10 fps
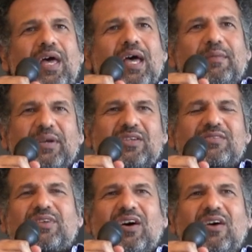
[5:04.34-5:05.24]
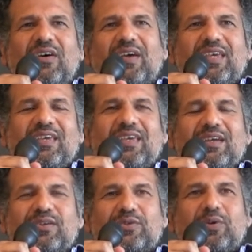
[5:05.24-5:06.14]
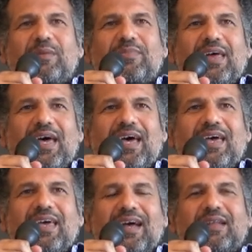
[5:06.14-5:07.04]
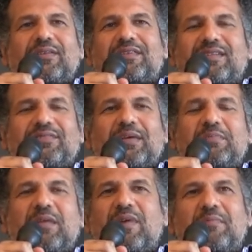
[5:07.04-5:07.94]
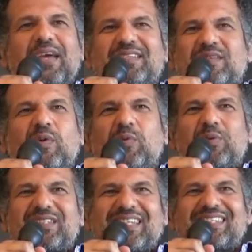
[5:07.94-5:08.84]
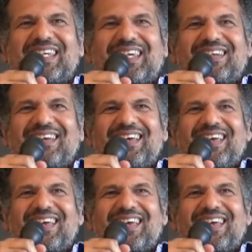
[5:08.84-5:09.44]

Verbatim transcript: there because of I grew up there and the stuff that me and my mate did when we were 16.